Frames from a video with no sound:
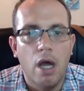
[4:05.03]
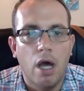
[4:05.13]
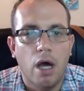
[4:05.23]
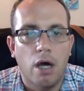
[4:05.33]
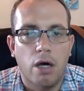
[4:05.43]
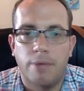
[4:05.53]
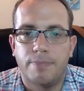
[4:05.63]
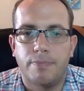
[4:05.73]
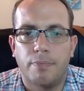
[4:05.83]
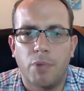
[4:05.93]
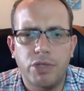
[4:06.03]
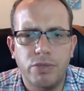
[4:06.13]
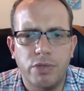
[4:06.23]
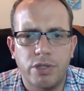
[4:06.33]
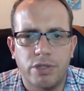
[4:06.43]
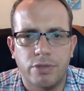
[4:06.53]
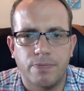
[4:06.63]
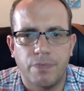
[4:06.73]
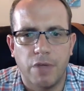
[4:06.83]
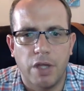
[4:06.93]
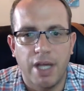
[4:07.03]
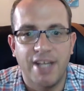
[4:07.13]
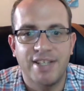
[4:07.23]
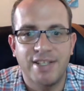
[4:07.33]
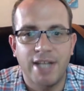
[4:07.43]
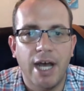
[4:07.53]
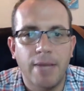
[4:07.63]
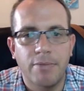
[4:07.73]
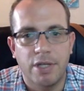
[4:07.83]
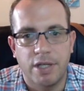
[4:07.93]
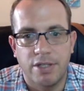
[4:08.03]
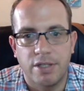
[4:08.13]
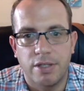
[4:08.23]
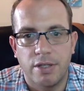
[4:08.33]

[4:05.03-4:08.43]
But what you want to do is time the kids,